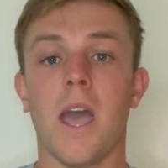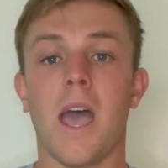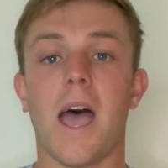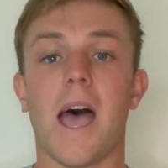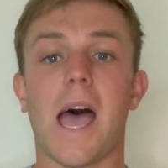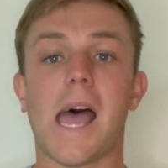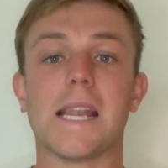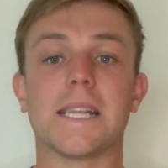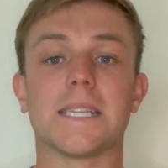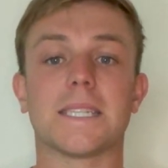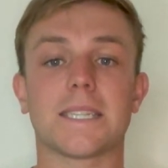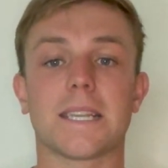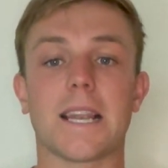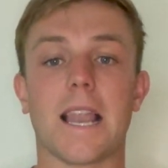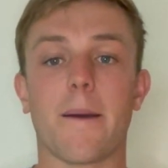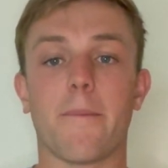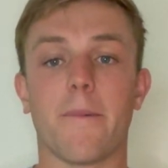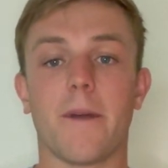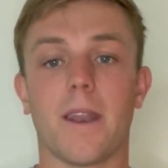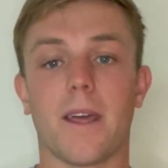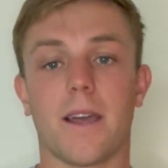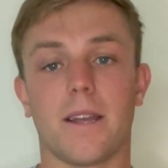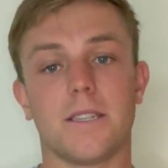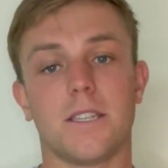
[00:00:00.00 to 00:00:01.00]
and slam a
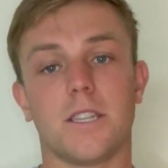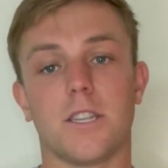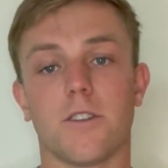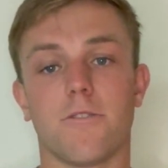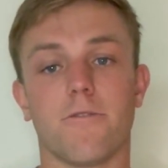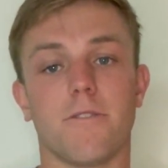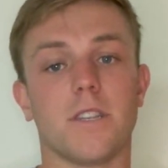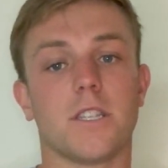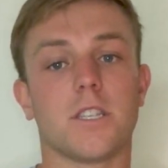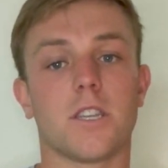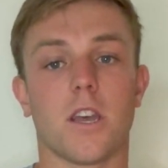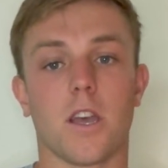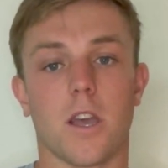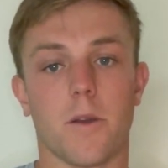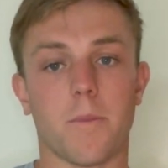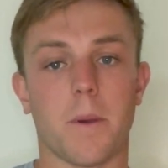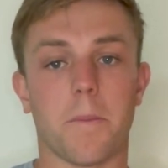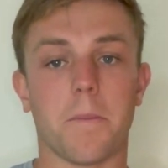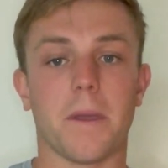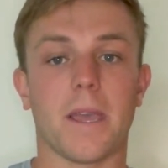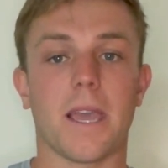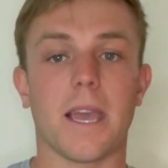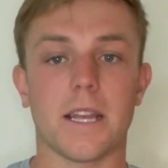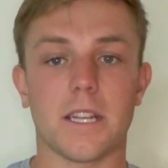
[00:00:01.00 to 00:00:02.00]
90-degree turn when
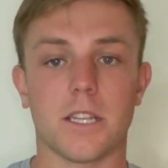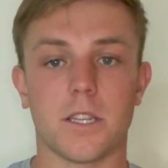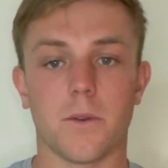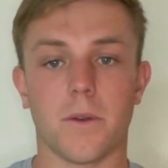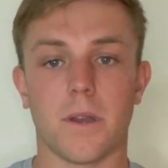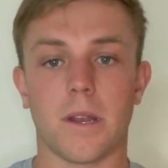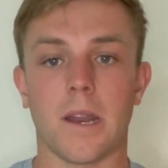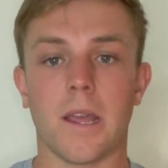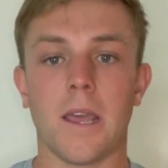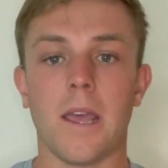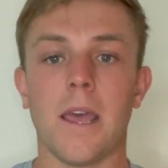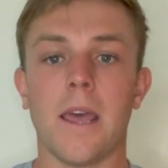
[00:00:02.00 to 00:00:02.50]
we get to it.